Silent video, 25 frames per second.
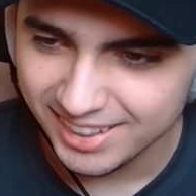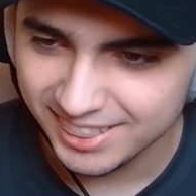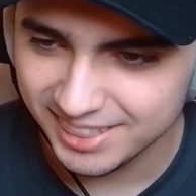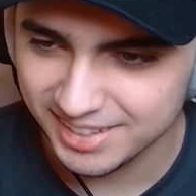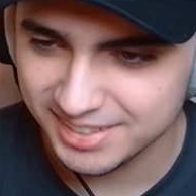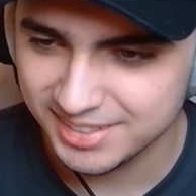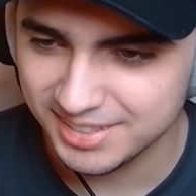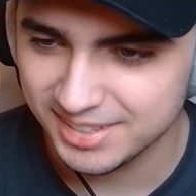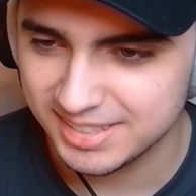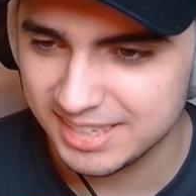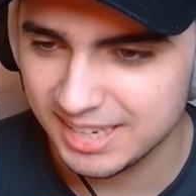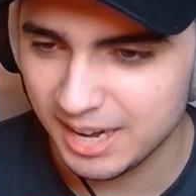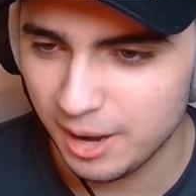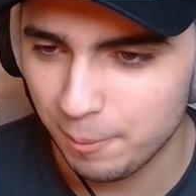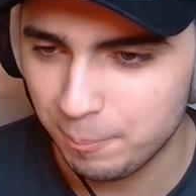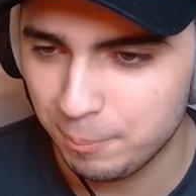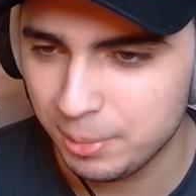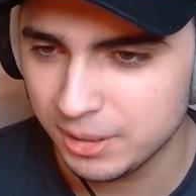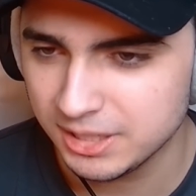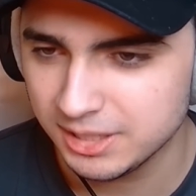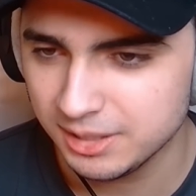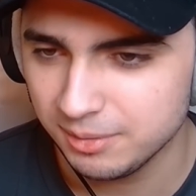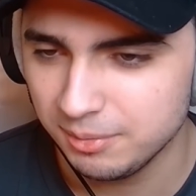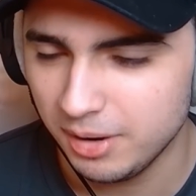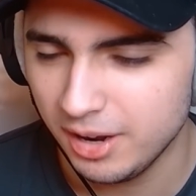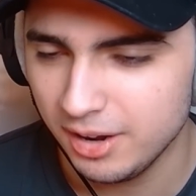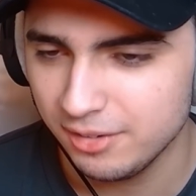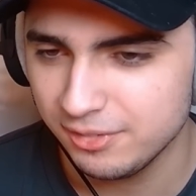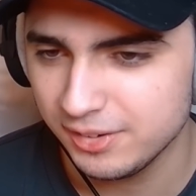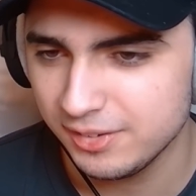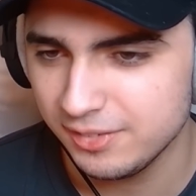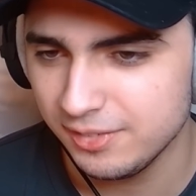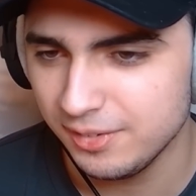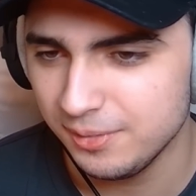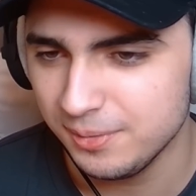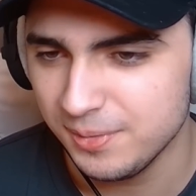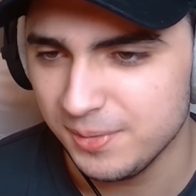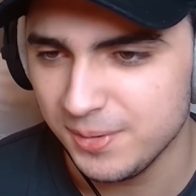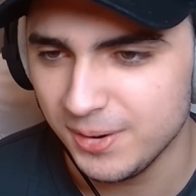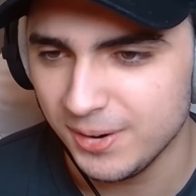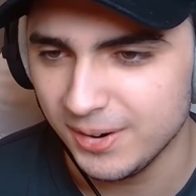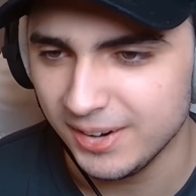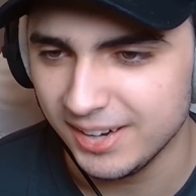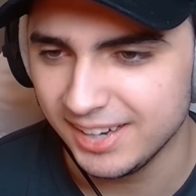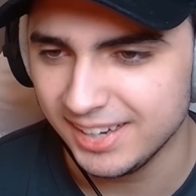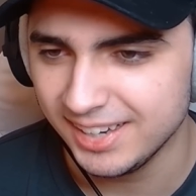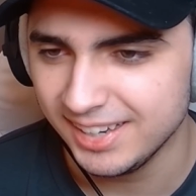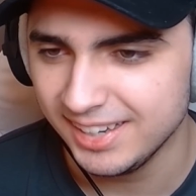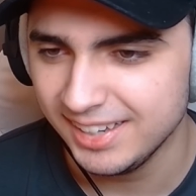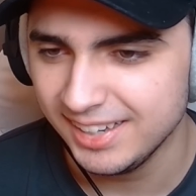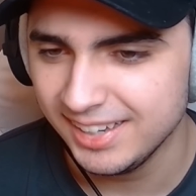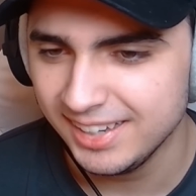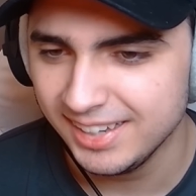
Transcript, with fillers: this is gonna piss him off even more.